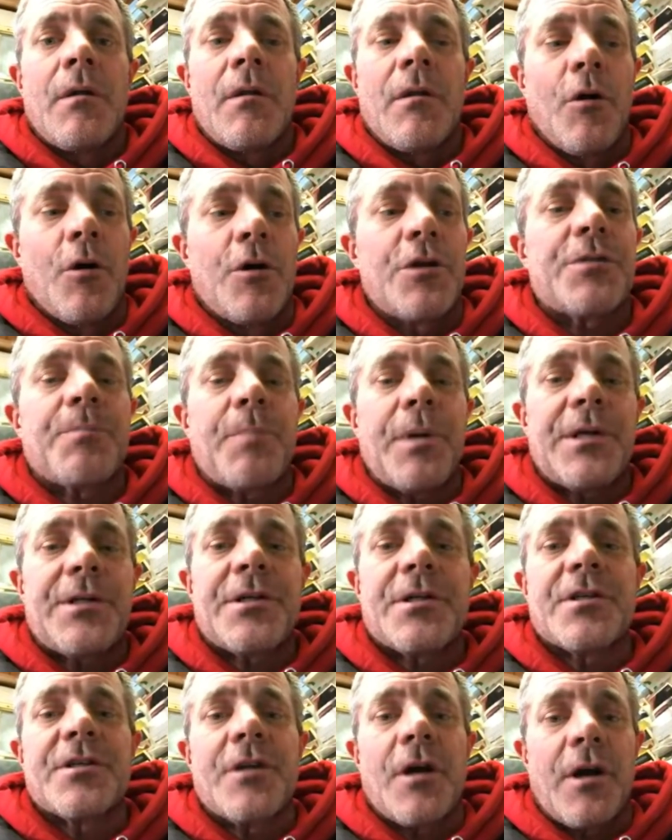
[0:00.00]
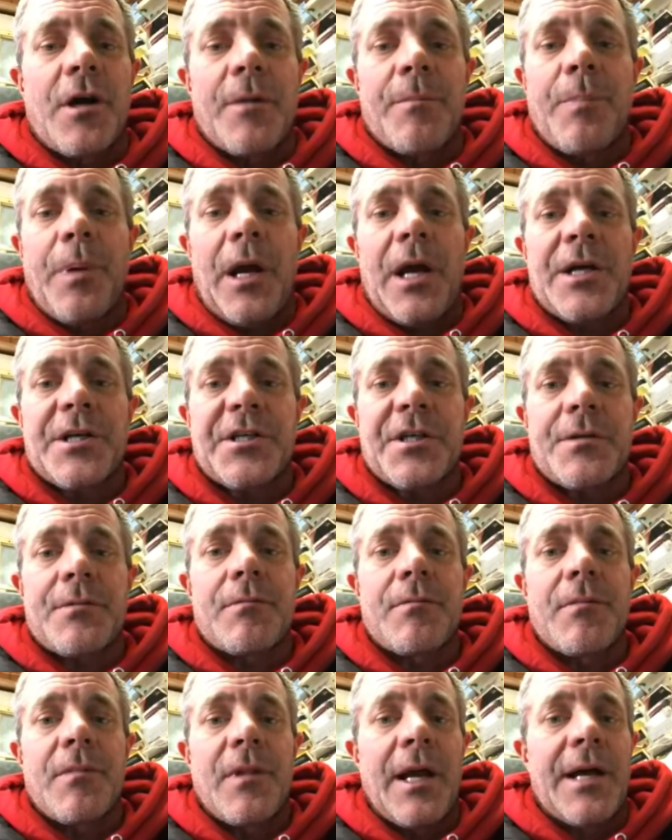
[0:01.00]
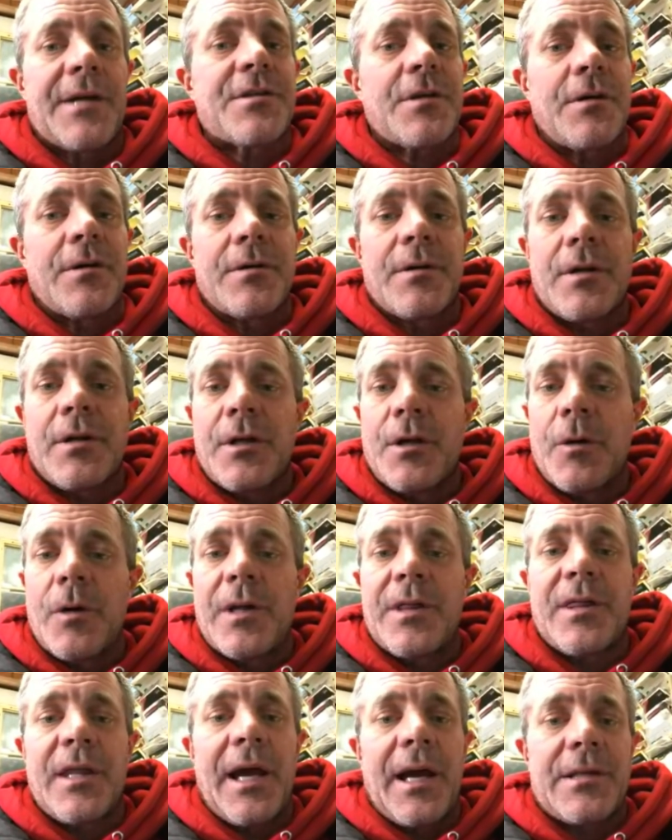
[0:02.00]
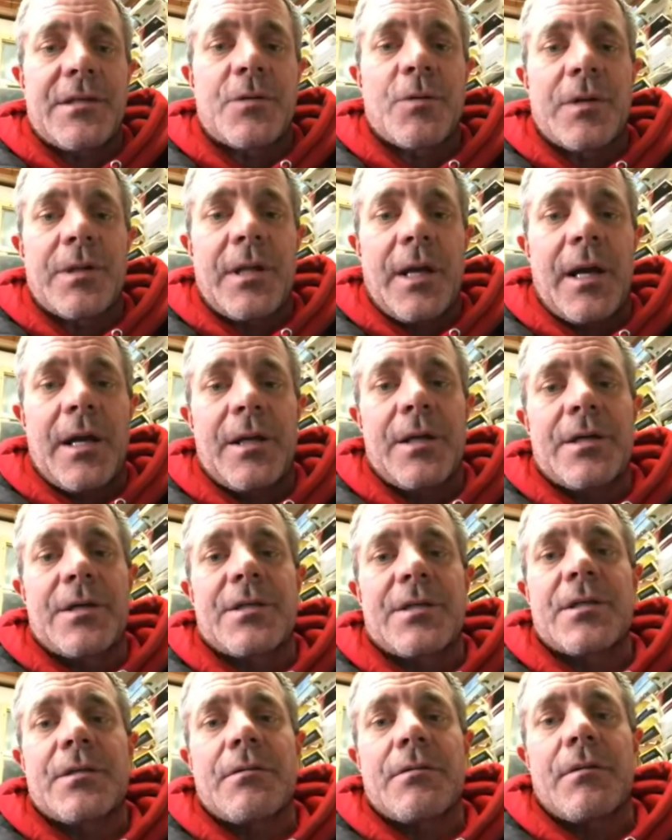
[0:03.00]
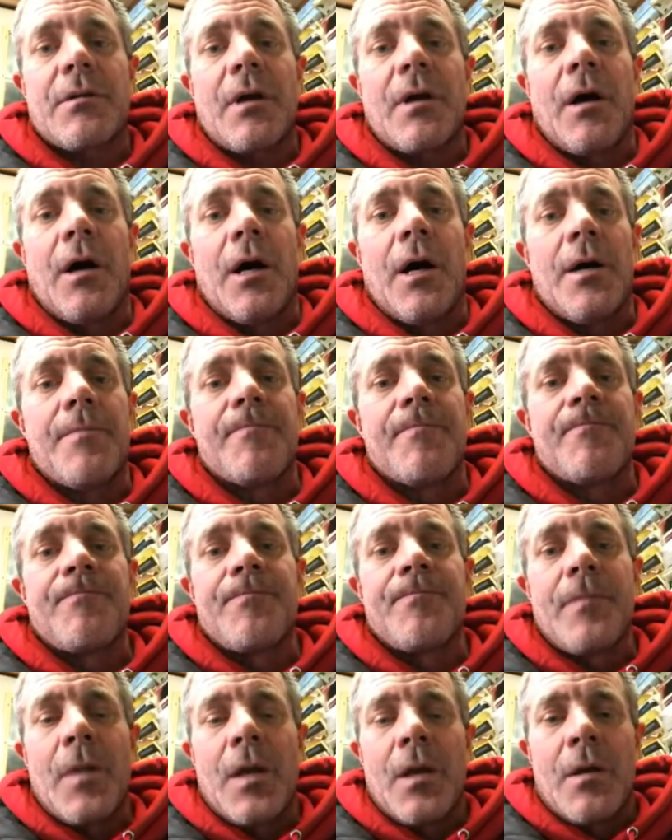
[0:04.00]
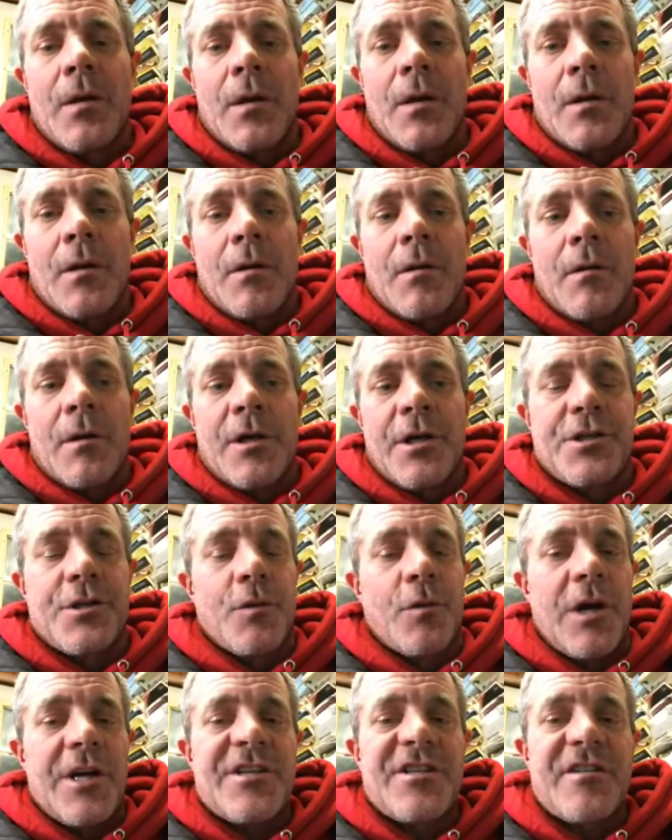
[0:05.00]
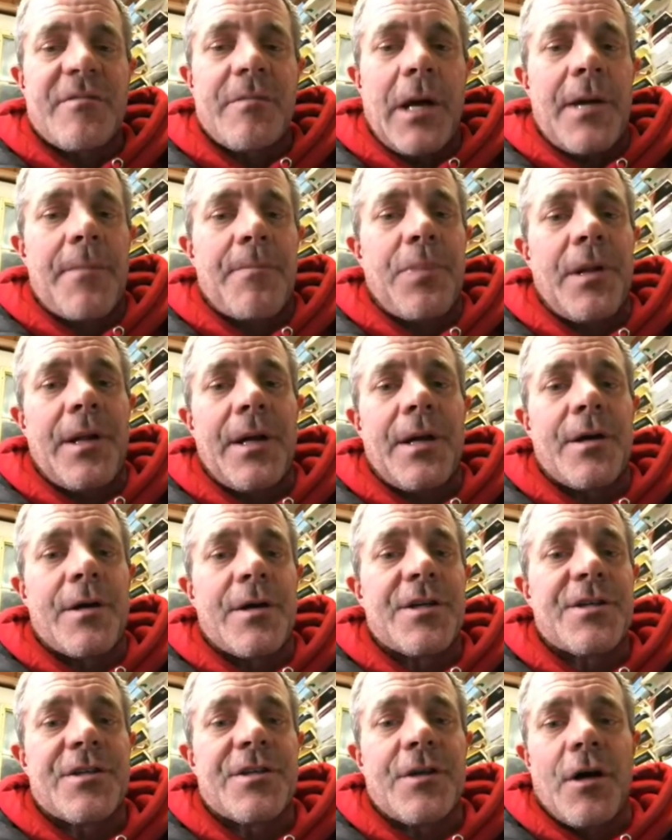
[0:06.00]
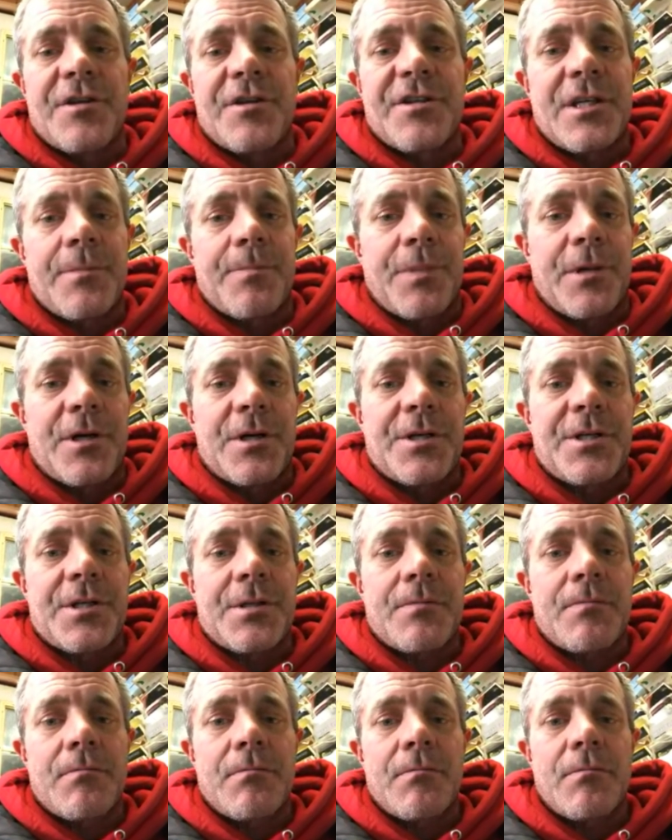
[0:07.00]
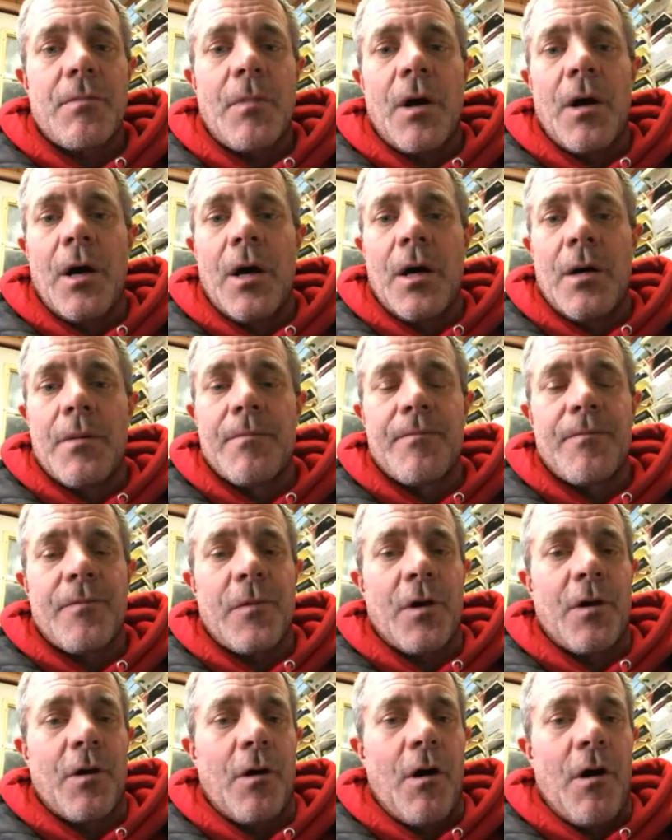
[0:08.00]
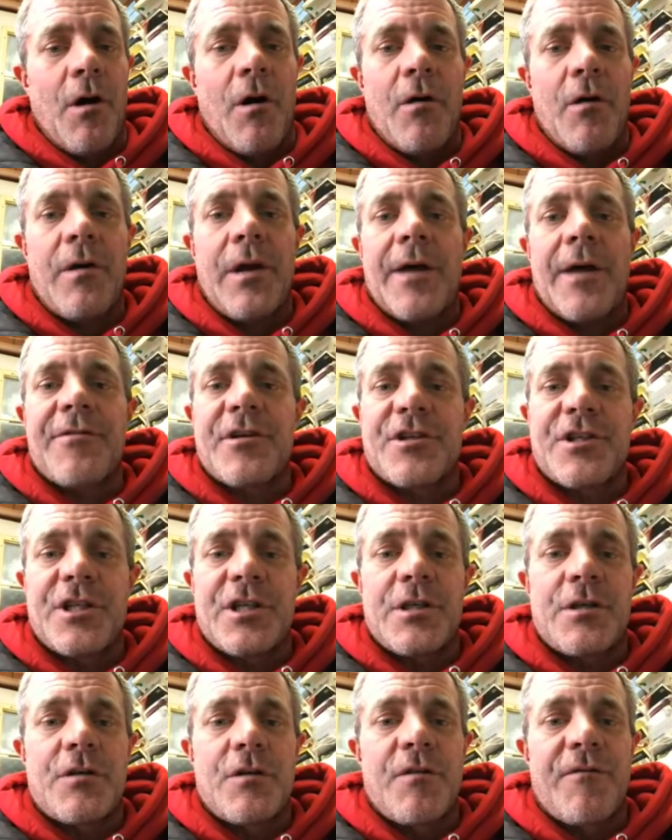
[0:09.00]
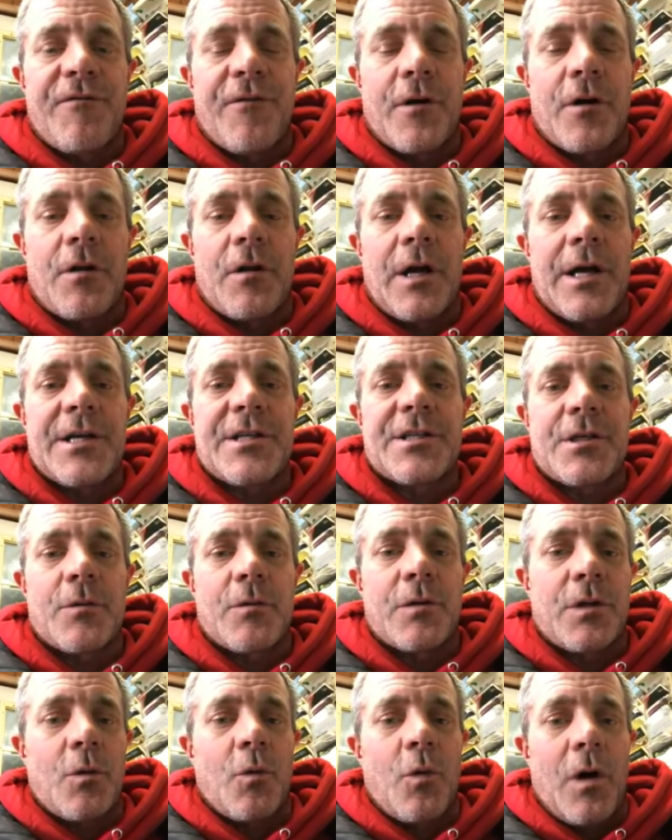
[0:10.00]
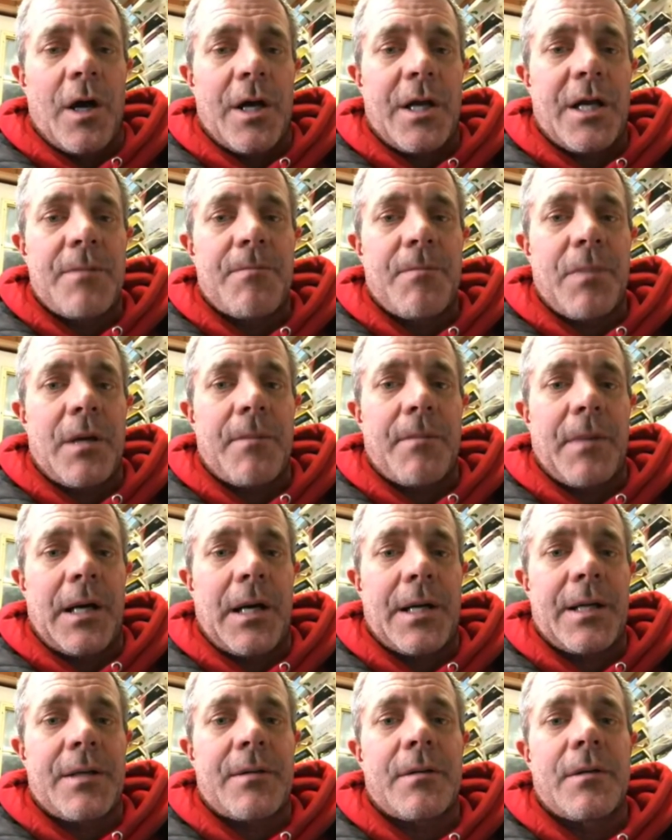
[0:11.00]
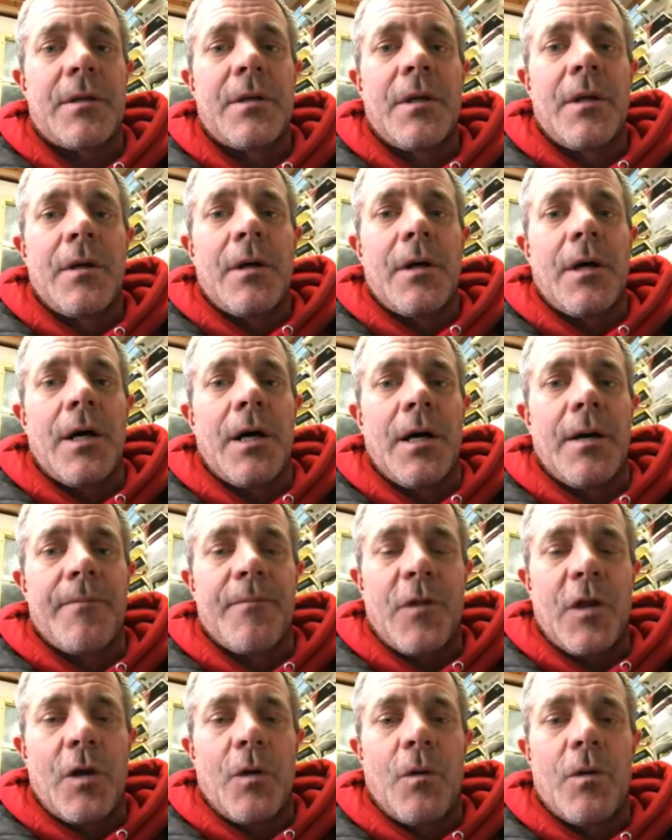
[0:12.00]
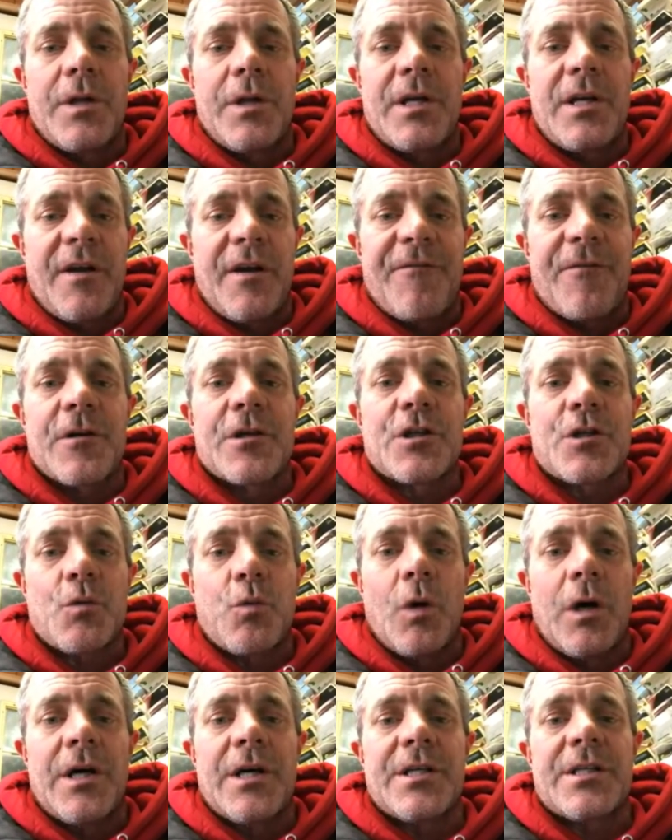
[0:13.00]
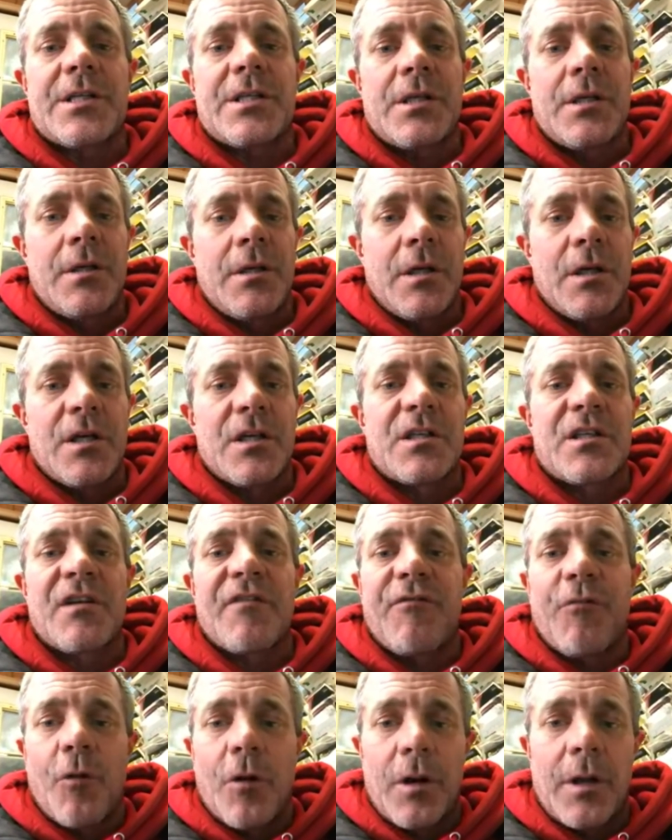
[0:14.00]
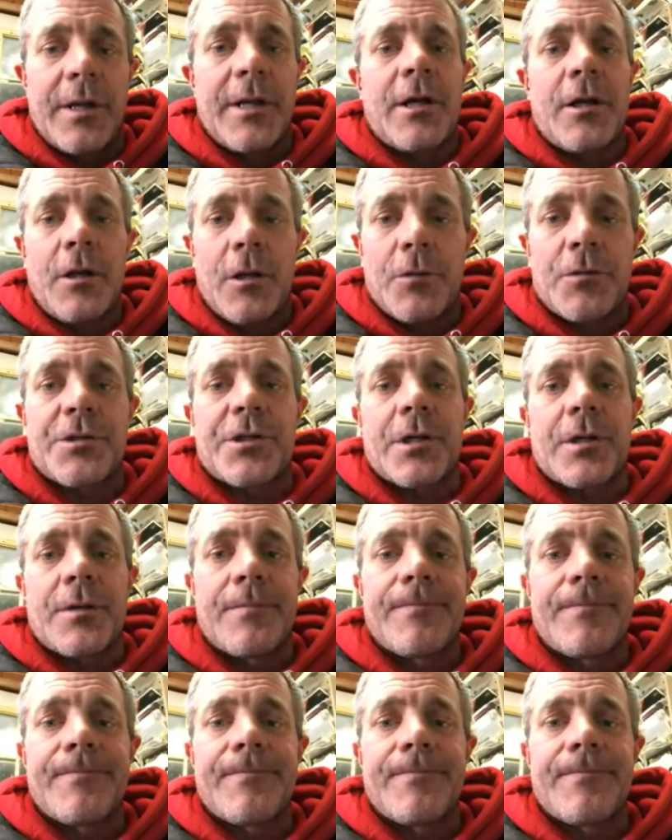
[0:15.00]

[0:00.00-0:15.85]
Those pictures are compaction. That's that's what that is. Yep. Because the rest of my planter is all zippers. They're all got the G2 fertilizer with the walking beam on it. The only difference is the 4-link closer.